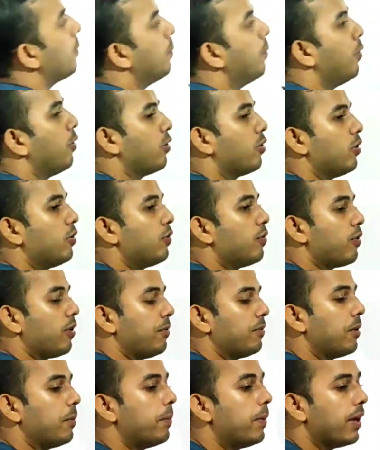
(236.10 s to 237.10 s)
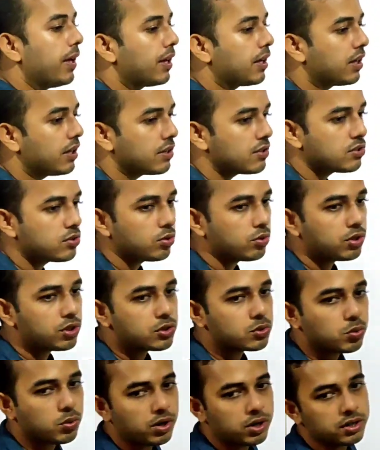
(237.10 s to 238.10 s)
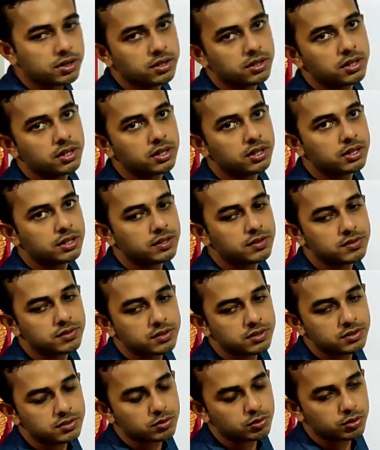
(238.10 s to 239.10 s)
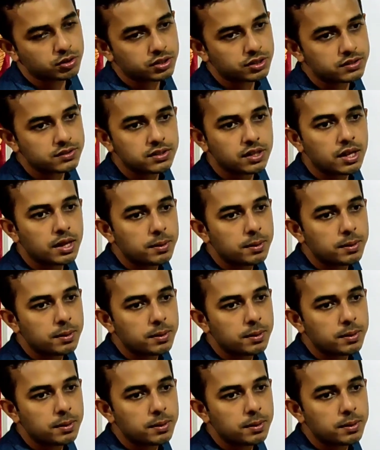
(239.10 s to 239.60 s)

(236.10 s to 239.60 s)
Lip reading: borrowed from the bank, is known as what? This is known as